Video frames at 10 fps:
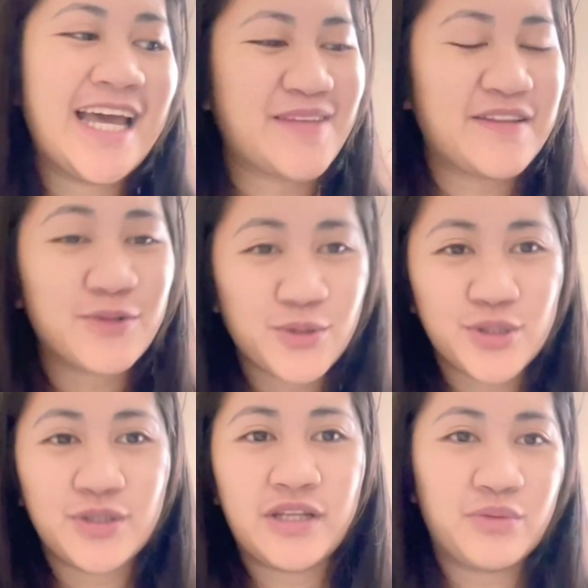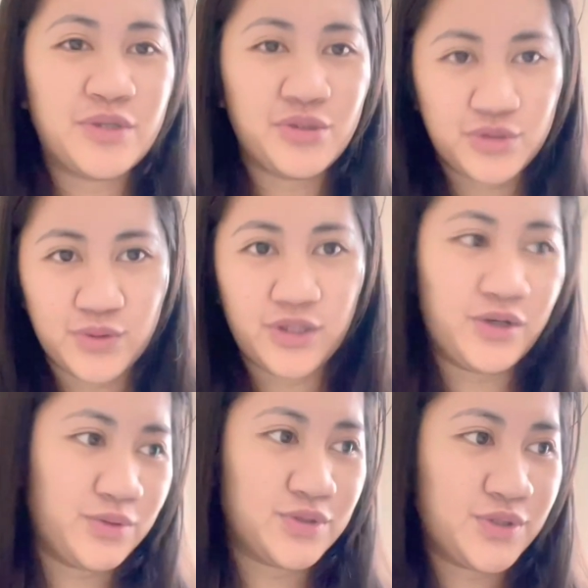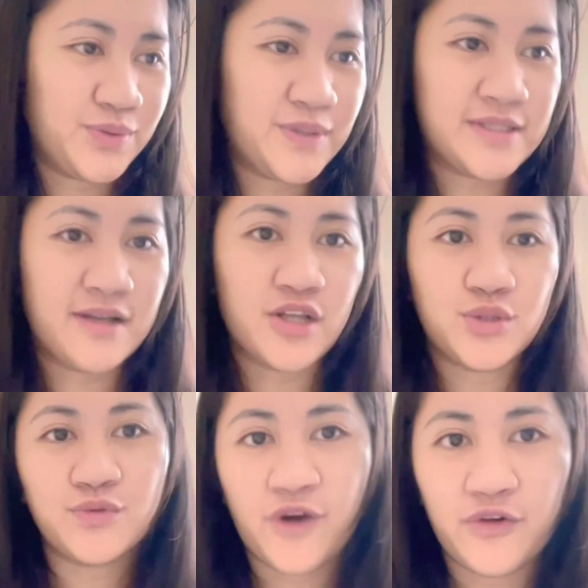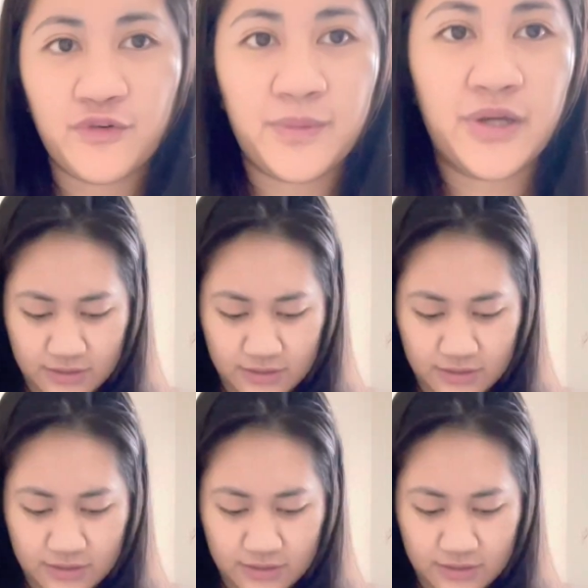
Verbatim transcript: The grocery that we usually go to is not too far from here,